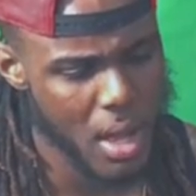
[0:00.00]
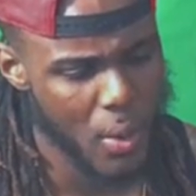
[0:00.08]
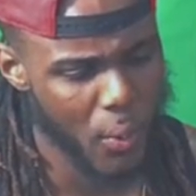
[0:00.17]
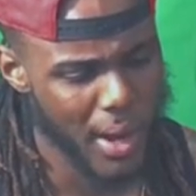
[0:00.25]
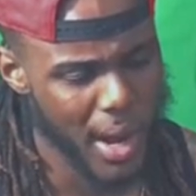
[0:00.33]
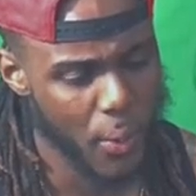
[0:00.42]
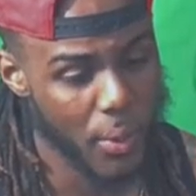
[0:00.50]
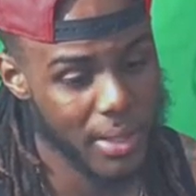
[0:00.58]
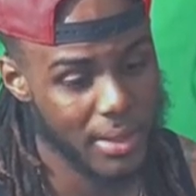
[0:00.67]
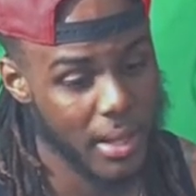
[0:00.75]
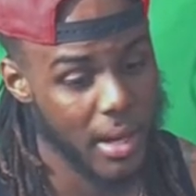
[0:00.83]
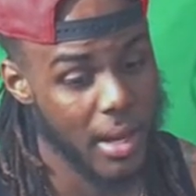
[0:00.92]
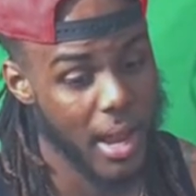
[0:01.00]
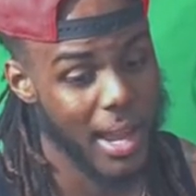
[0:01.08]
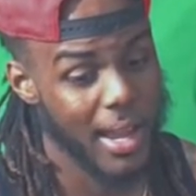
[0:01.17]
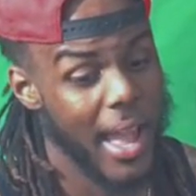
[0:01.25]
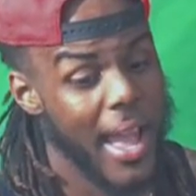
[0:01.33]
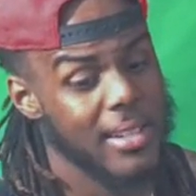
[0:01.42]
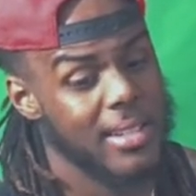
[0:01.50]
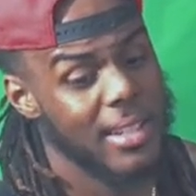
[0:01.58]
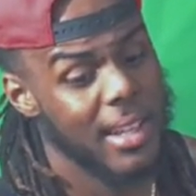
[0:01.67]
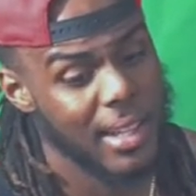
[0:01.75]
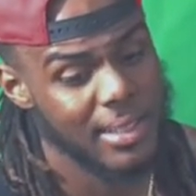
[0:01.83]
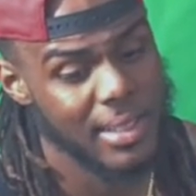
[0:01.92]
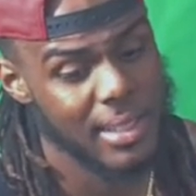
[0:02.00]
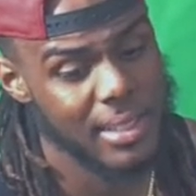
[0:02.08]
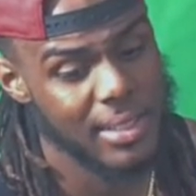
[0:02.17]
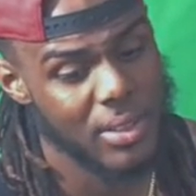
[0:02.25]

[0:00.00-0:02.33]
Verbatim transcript: when I went there, I actually got these